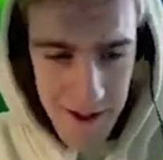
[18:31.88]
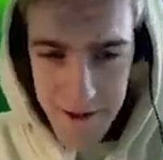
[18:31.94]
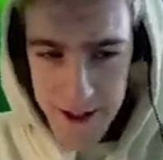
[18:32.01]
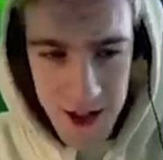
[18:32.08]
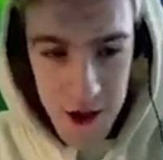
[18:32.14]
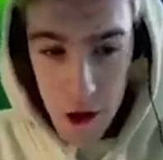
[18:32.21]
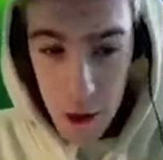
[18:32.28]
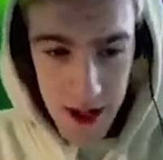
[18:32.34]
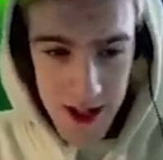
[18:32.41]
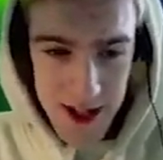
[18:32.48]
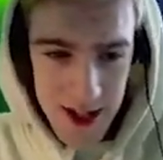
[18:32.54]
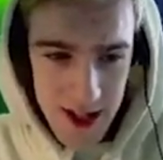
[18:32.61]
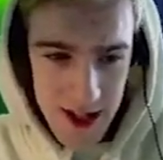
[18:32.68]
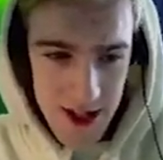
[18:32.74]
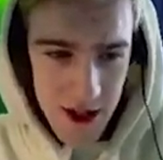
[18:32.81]
This
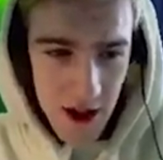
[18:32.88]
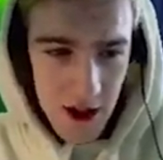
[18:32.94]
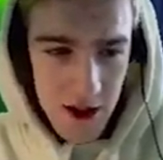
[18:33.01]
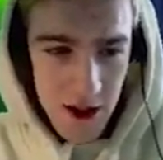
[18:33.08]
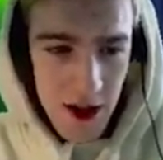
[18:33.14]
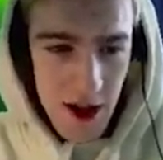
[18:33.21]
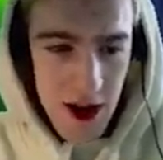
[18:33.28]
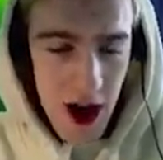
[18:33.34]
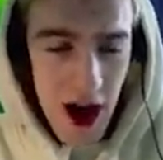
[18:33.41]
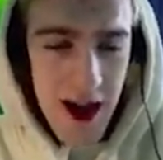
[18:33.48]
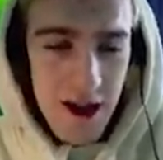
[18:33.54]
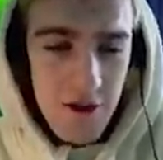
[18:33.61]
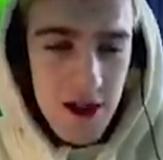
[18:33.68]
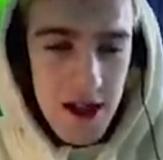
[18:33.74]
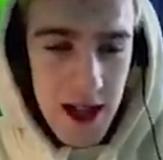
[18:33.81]
quest is on...
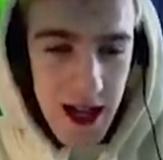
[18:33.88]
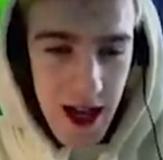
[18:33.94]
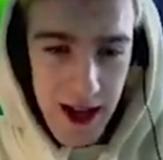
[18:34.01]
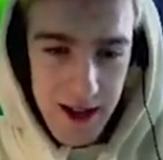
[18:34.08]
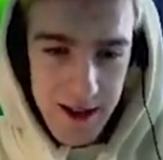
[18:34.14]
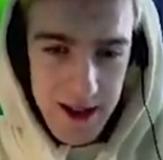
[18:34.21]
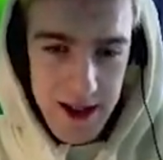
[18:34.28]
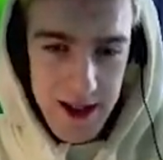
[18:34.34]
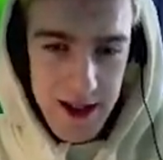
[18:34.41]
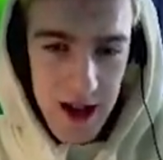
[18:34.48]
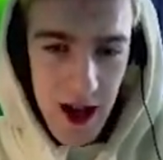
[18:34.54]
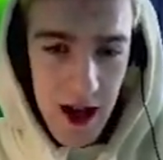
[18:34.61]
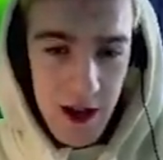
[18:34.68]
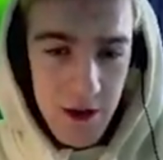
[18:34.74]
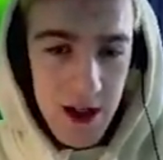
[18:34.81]
I really hate
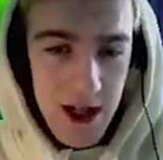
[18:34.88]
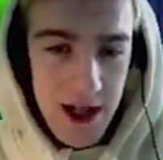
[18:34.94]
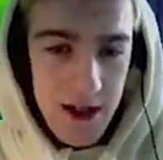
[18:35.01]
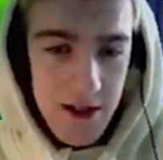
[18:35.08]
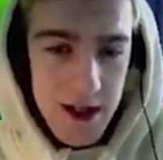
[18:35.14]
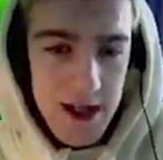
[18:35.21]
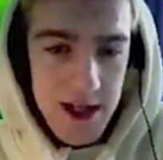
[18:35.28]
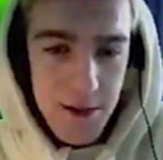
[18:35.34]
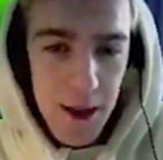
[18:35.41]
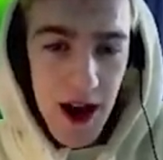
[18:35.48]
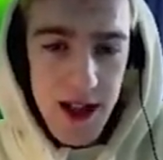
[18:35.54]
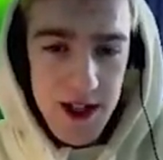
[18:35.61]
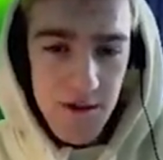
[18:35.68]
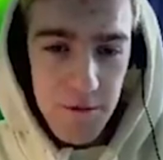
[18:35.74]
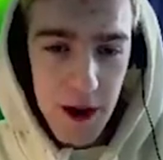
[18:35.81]
this. I really... There's
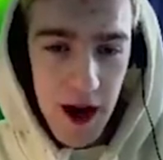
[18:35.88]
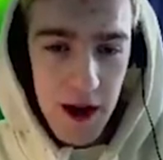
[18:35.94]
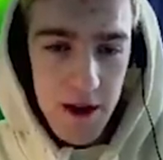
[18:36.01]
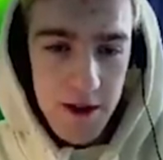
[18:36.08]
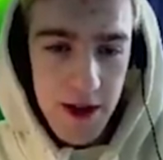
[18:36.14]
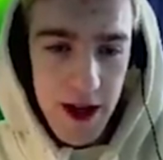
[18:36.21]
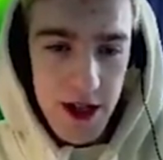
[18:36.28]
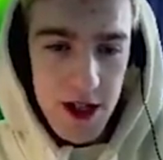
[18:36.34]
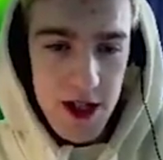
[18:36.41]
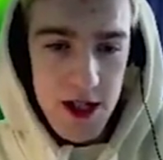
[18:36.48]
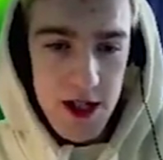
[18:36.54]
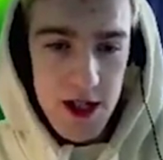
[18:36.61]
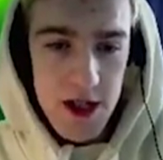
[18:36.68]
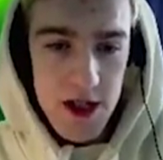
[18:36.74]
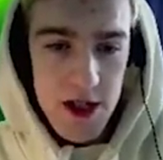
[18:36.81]
parts of Pirate that I
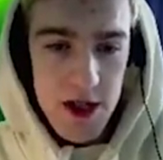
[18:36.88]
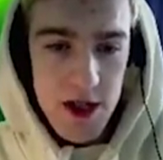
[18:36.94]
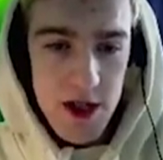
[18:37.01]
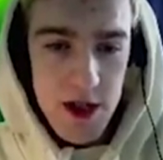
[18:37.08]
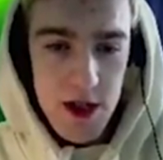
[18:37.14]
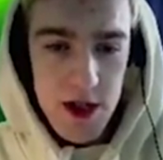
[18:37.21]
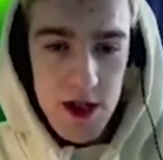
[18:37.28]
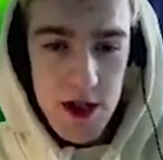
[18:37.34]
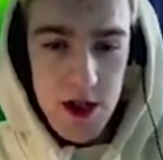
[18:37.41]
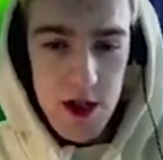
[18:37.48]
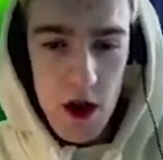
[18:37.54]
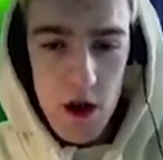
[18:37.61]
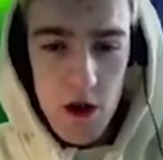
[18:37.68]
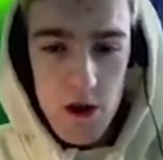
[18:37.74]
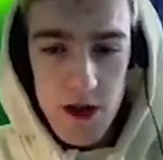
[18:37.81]
just
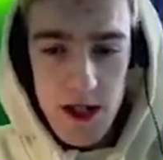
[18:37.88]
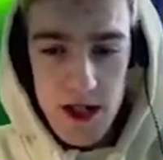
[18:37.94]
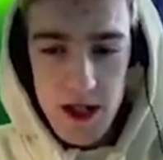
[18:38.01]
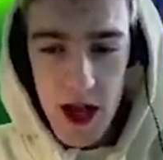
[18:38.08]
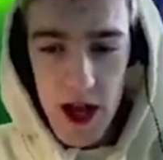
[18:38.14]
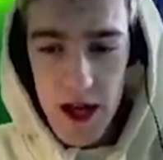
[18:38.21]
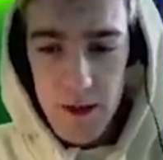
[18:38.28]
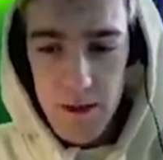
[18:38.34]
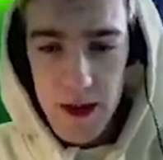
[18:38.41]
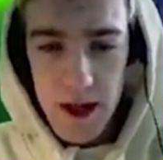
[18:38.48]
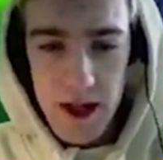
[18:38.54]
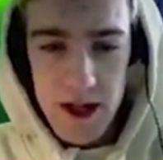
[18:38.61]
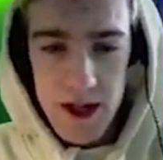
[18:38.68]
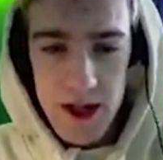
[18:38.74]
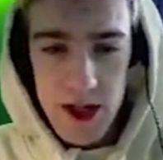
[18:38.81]
so dislike
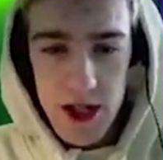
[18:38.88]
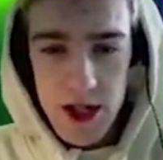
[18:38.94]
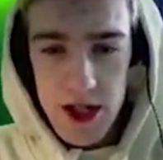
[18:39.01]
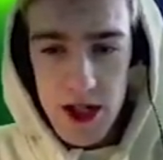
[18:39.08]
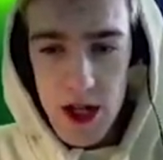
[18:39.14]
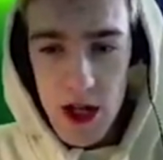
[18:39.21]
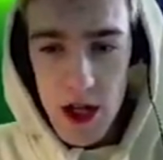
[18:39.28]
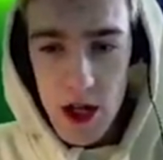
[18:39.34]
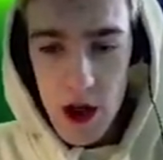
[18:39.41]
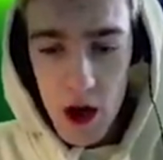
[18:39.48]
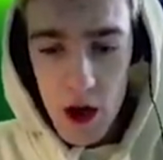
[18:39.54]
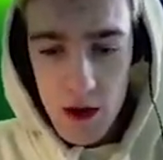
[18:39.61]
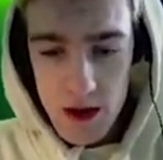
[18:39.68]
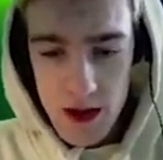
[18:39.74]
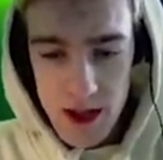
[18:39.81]
because it's just
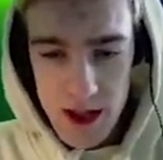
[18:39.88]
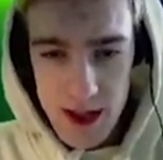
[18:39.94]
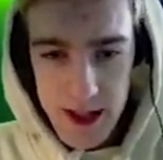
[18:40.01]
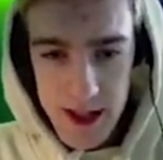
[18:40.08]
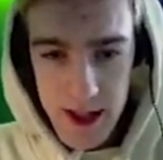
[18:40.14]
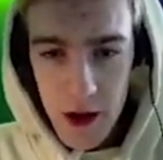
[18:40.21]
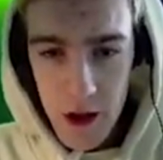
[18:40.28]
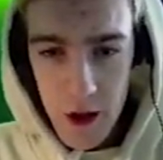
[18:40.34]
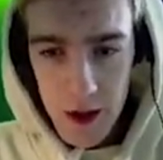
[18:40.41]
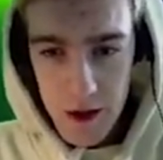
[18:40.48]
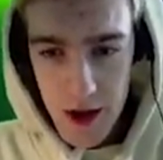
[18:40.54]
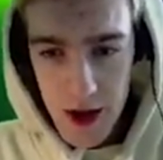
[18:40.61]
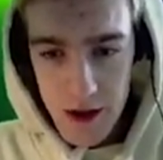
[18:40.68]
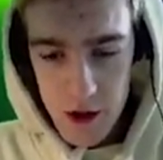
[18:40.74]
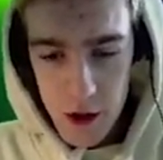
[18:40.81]
constantly going
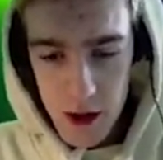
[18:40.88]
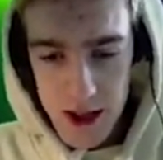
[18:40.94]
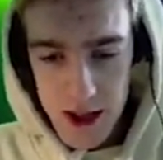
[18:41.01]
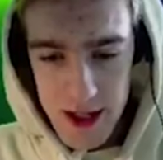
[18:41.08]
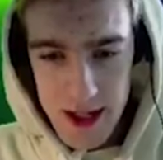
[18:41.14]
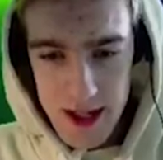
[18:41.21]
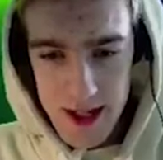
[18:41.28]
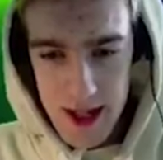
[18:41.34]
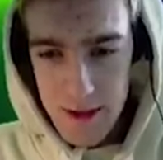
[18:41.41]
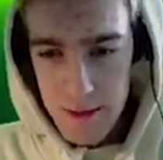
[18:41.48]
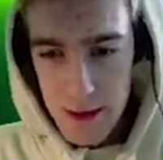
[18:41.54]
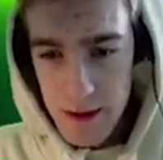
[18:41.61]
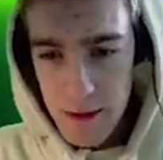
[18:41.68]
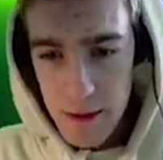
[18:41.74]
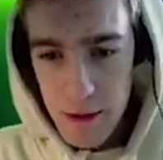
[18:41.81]
around talking to the same
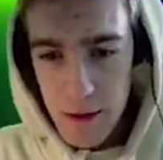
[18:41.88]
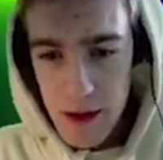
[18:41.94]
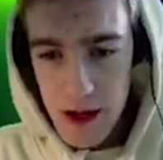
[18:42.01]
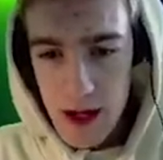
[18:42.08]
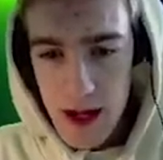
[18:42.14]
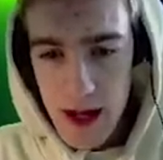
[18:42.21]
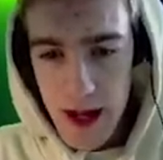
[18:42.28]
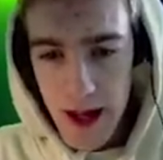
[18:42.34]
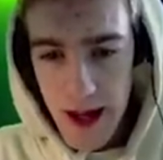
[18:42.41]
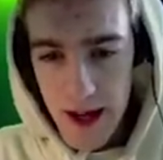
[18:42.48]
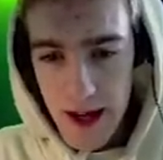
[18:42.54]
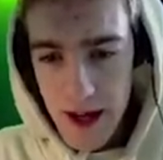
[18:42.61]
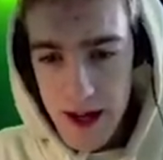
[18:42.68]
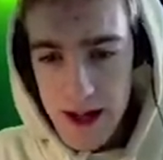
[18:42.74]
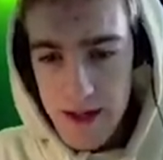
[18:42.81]
people
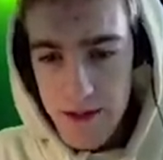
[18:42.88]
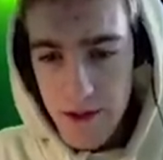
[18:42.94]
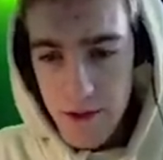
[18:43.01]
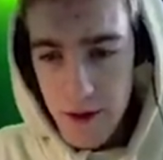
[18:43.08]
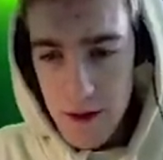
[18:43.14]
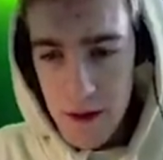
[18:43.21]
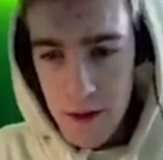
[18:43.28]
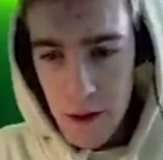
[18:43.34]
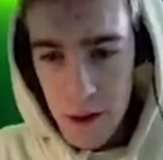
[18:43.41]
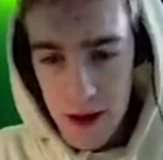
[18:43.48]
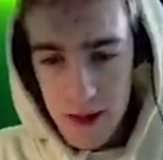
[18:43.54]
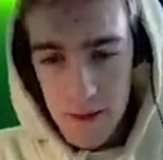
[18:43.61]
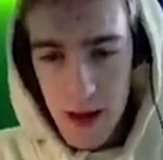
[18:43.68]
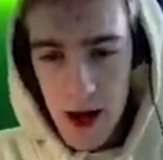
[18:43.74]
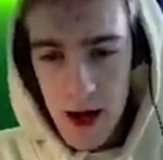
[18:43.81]
and I never remember where
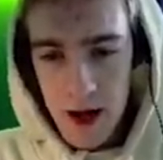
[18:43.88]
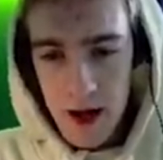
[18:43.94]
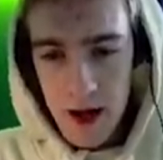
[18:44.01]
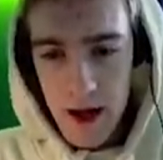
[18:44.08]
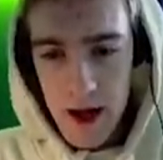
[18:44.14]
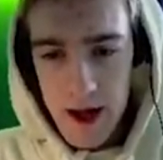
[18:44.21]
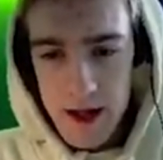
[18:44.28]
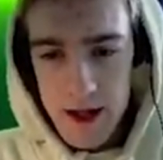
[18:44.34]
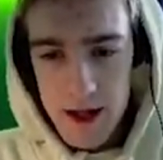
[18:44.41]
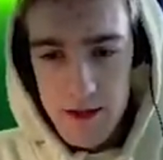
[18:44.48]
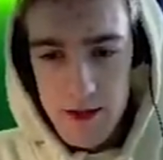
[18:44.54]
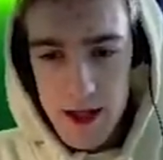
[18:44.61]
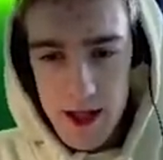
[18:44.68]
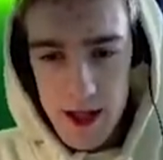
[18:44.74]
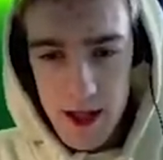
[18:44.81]
to mark, and it's
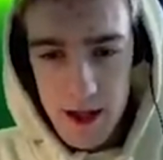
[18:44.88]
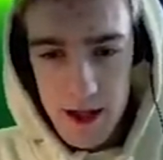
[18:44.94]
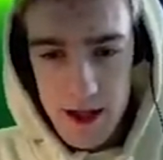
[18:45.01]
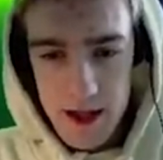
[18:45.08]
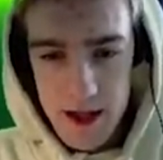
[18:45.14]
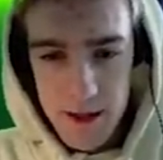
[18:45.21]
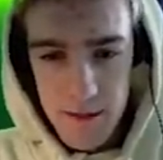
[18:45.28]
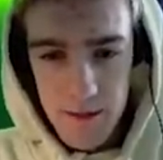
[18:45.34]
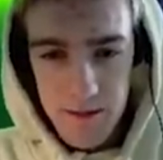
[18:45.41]
ridiculous.